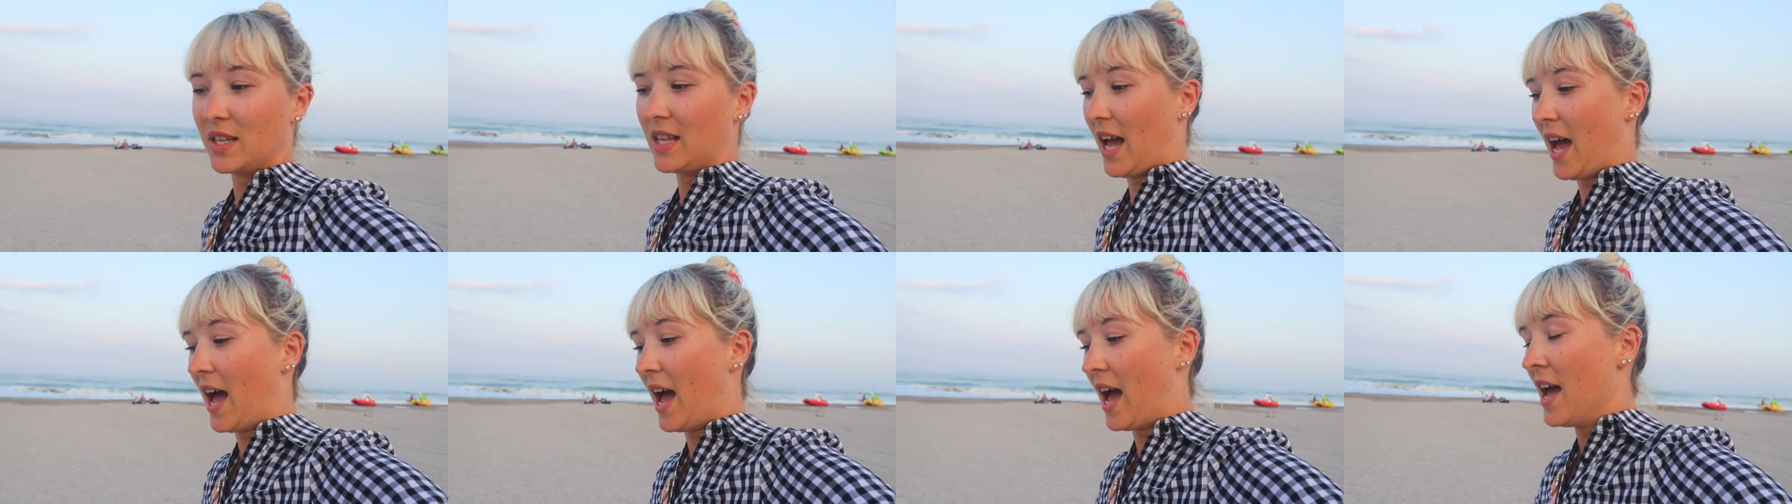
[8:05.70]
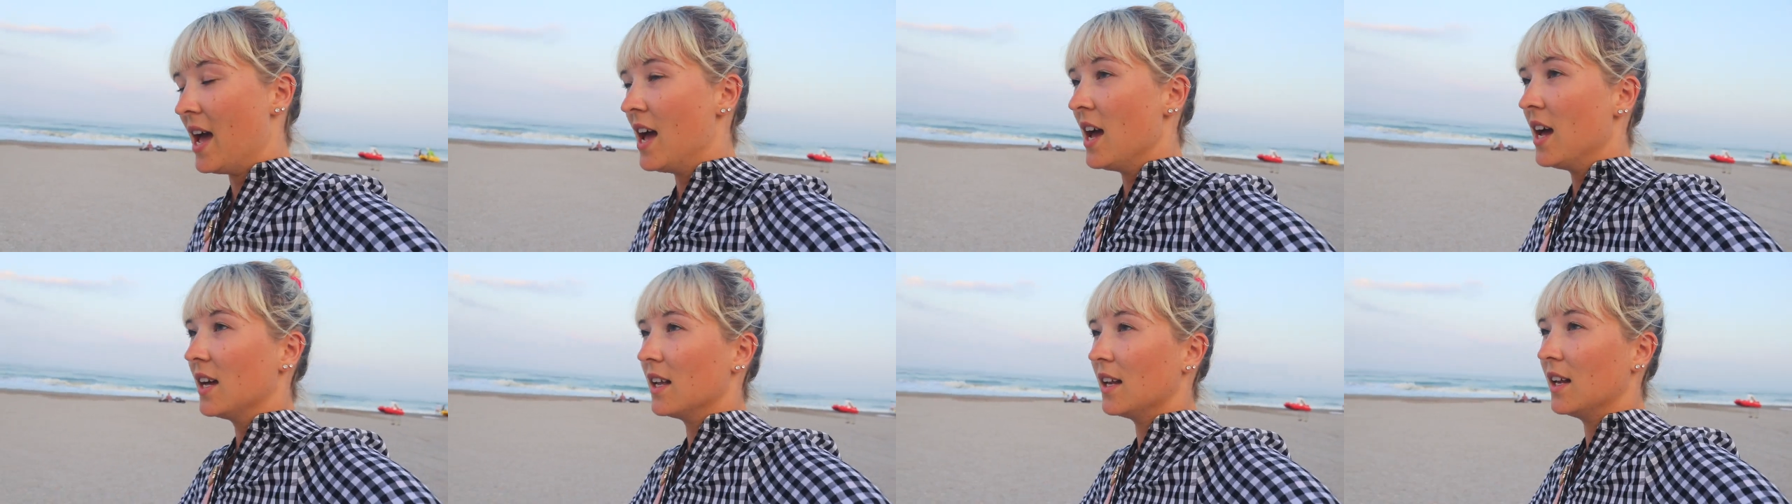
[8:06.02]
that
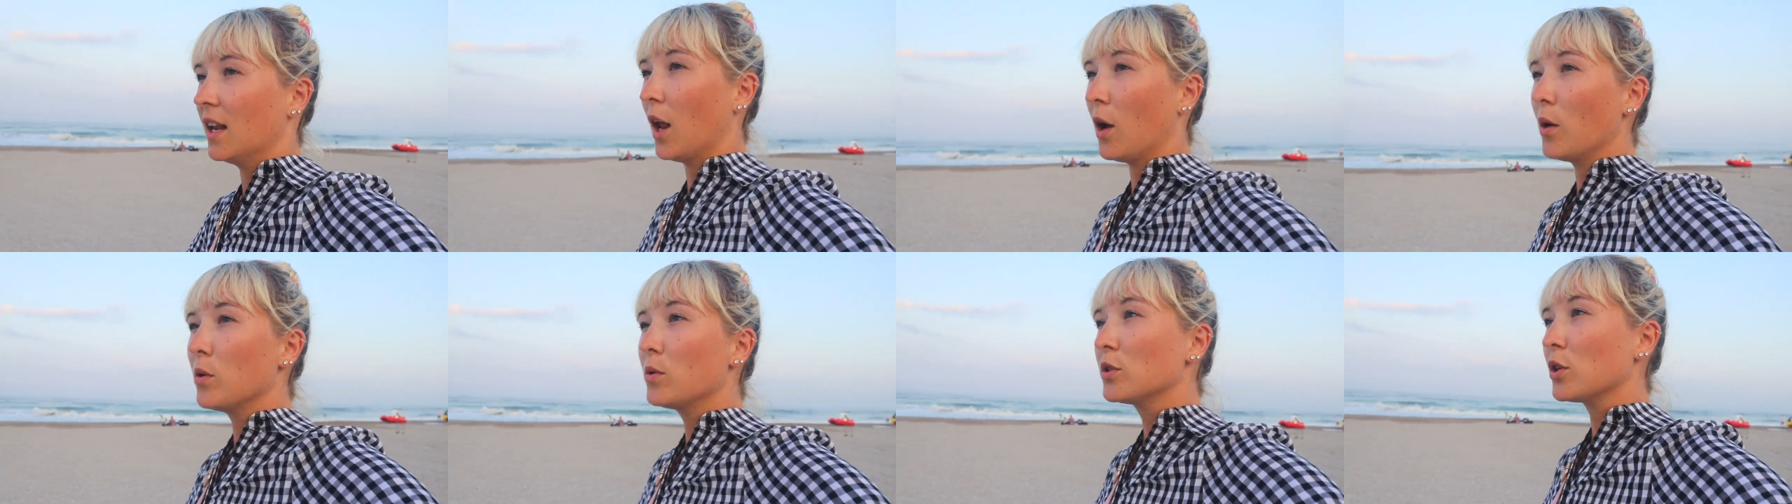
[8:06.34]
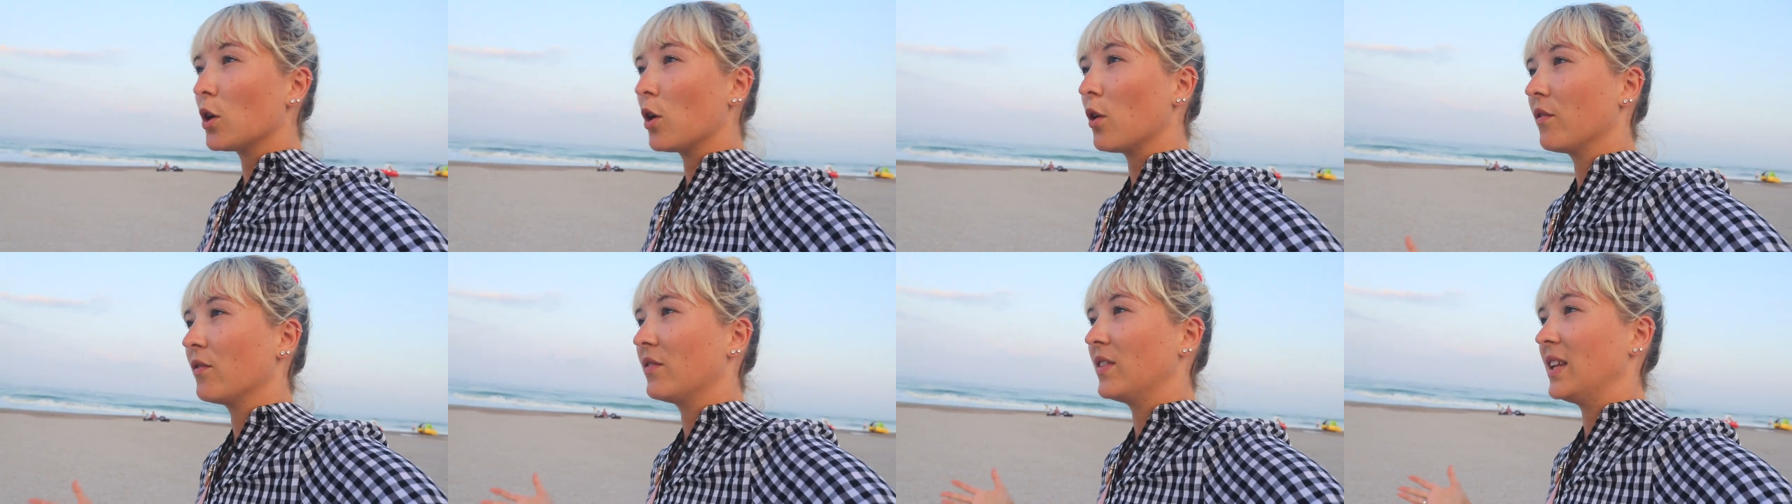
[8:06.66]
loads
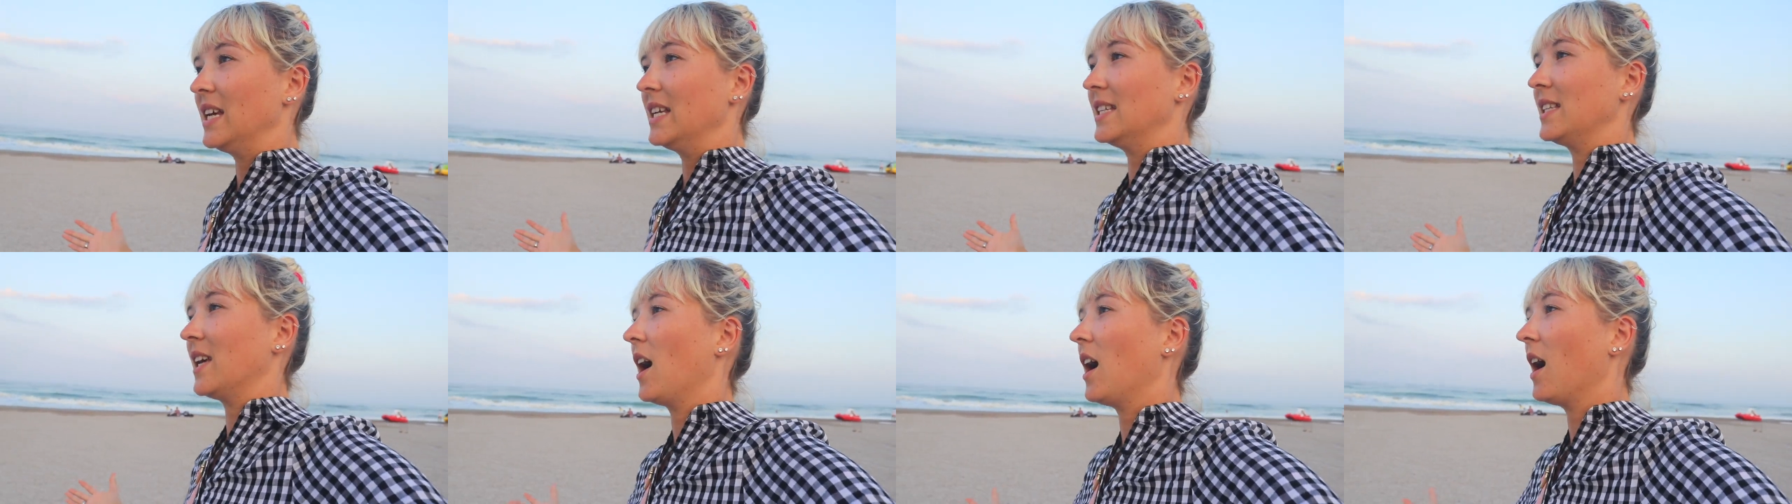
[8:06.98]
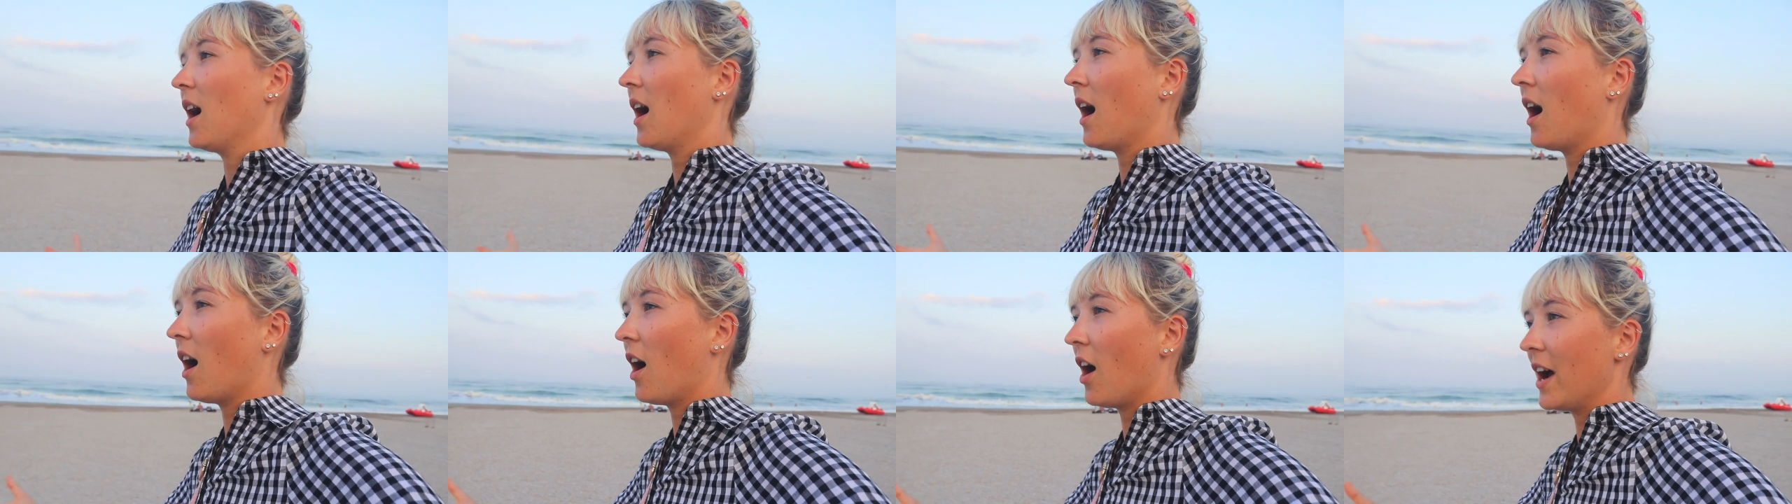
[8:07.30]
of these
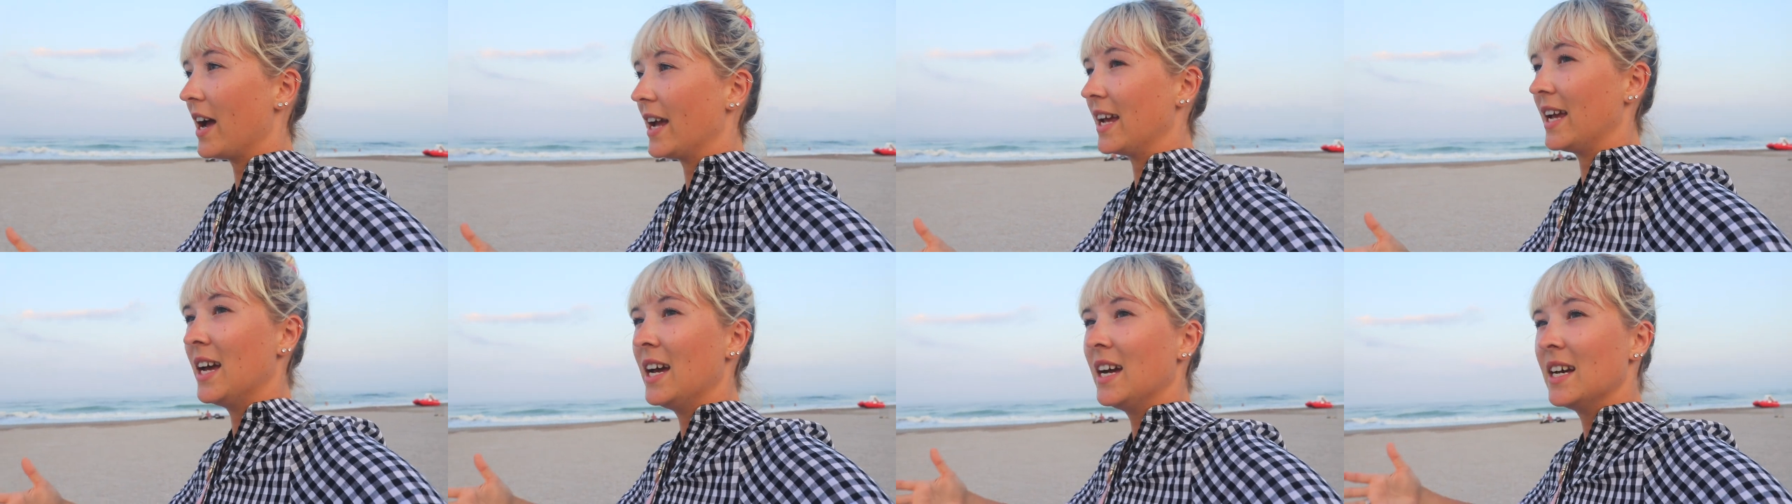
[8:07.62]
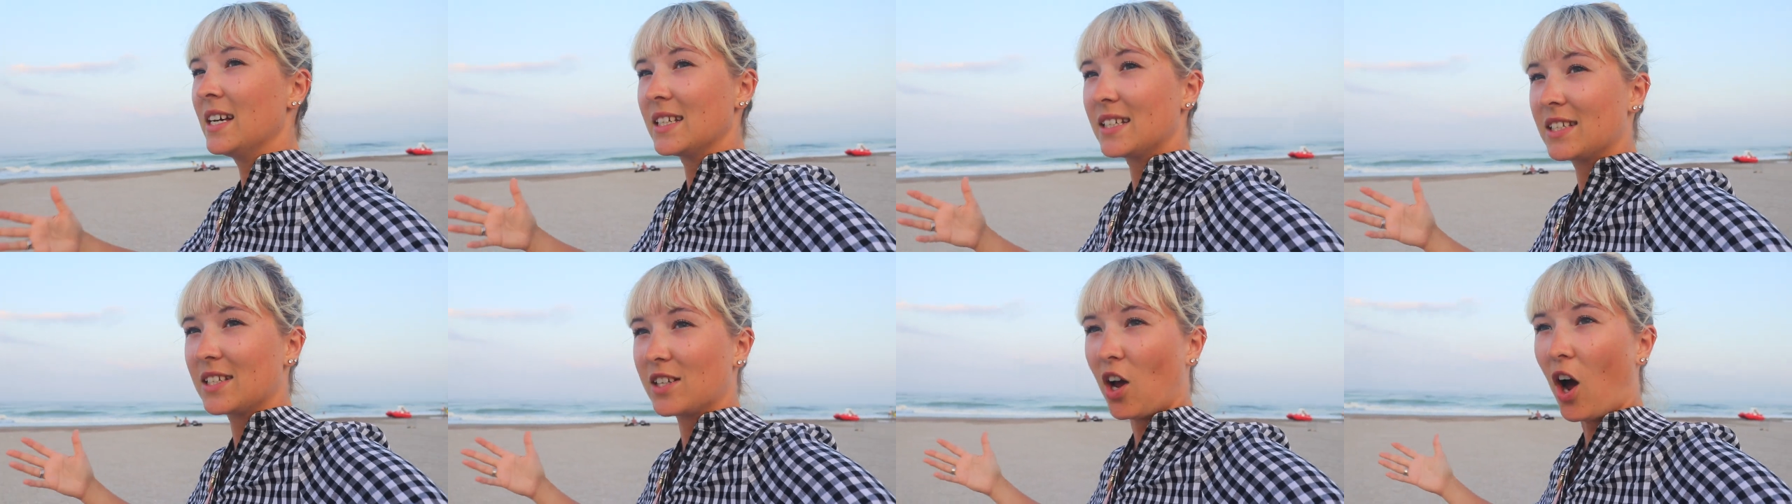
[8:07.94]
high
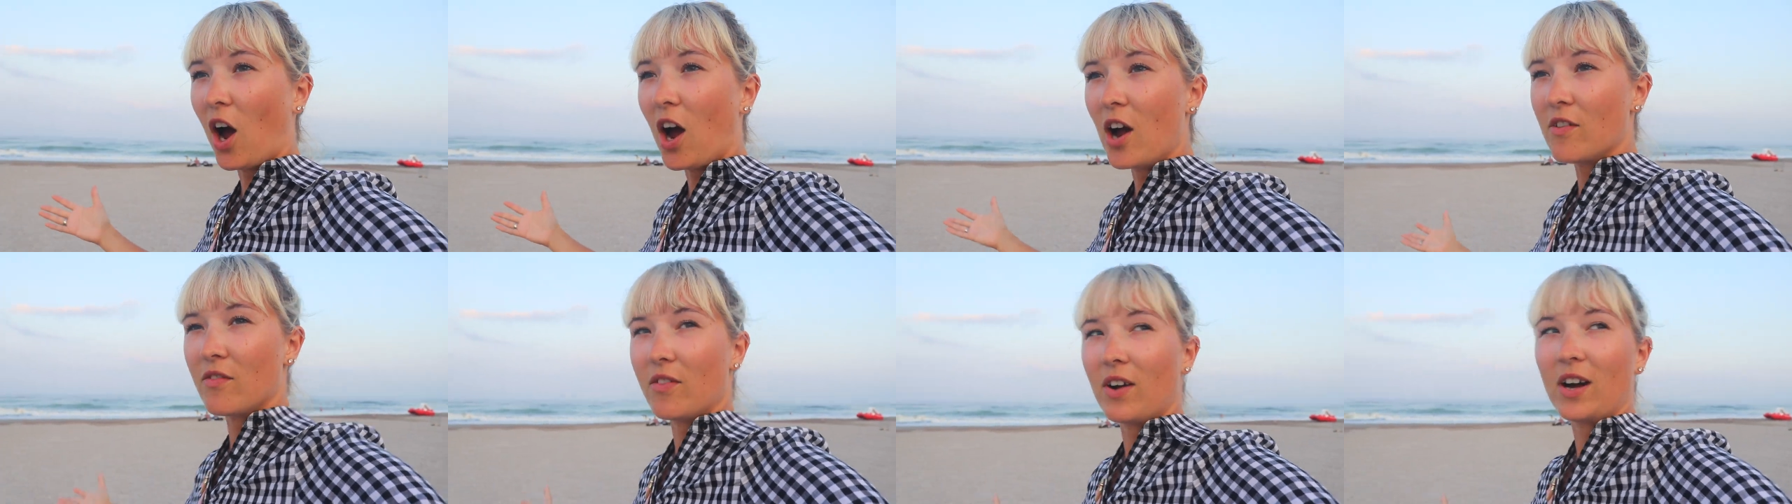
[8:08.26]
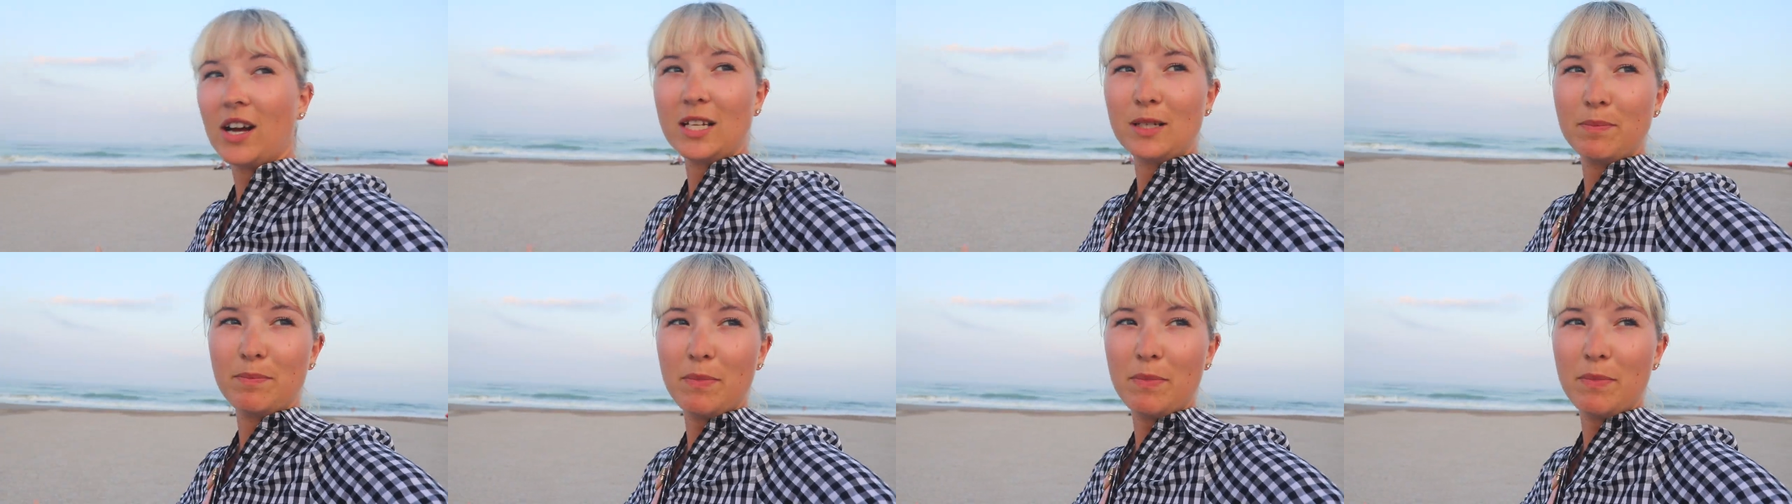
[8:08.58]
sky-rise